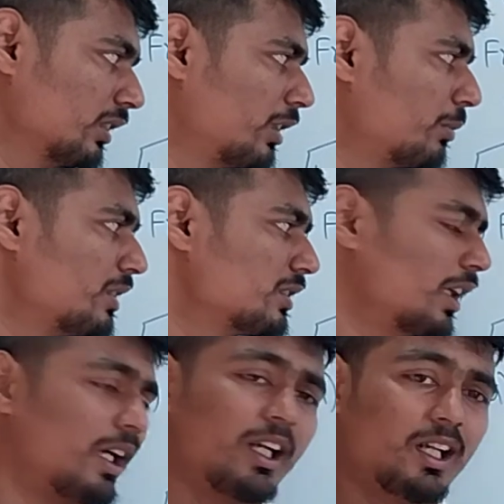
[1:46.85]
It means
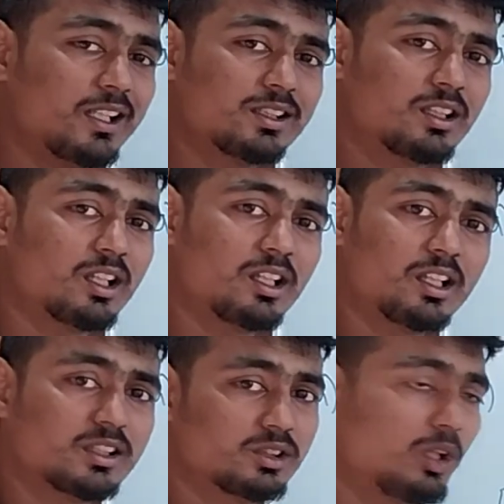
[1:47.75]
acid
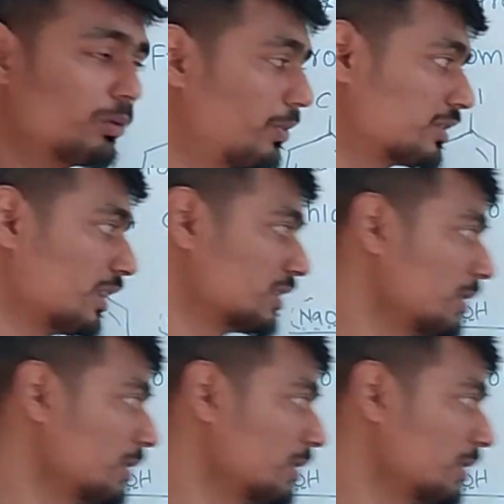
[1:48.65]
contains H3O plus ions.